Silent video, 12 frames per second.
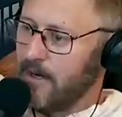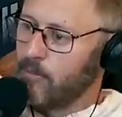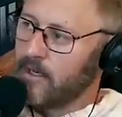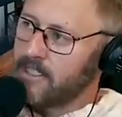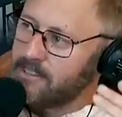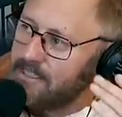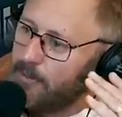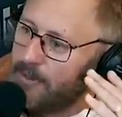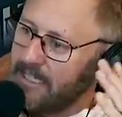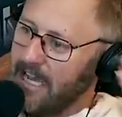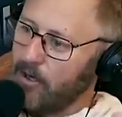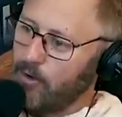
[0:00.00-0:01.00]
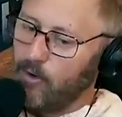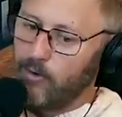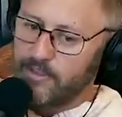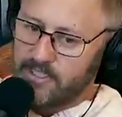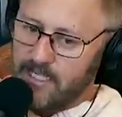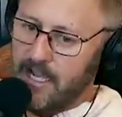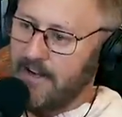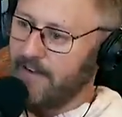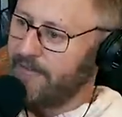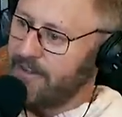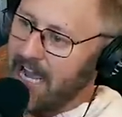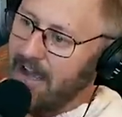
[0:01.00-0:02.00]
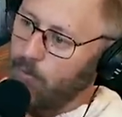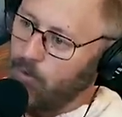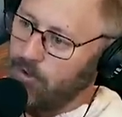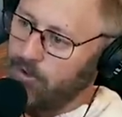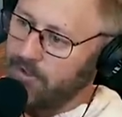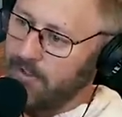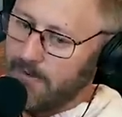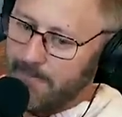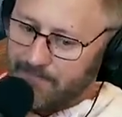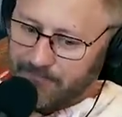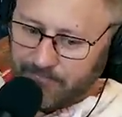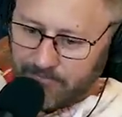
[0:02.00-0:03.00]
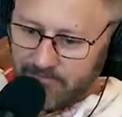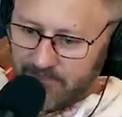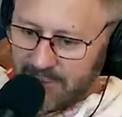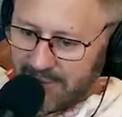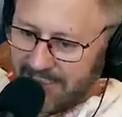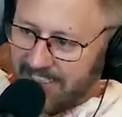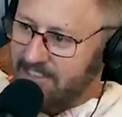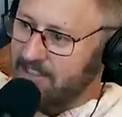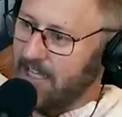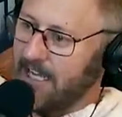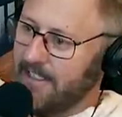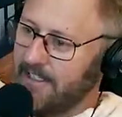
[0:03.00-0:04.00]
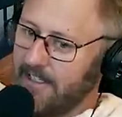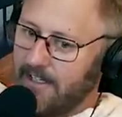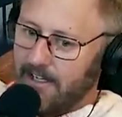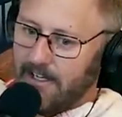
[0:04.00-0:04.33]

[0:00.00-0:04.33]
I want to see what that whole side of that world is like.